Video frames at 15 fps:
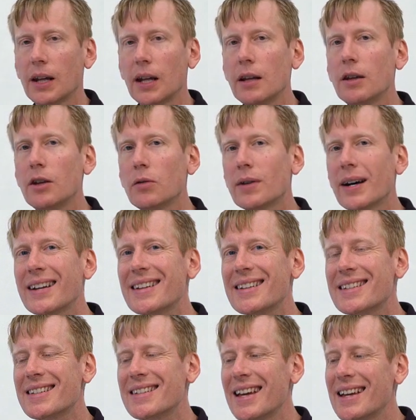In the
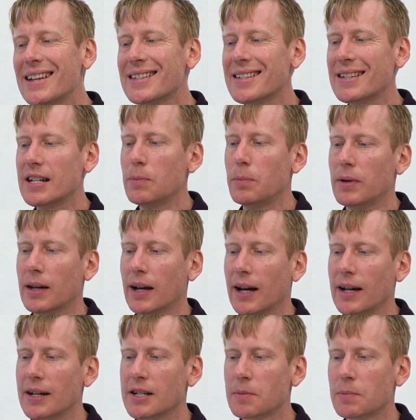United States
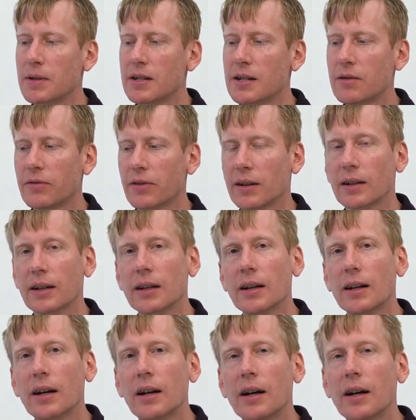CPI specifically,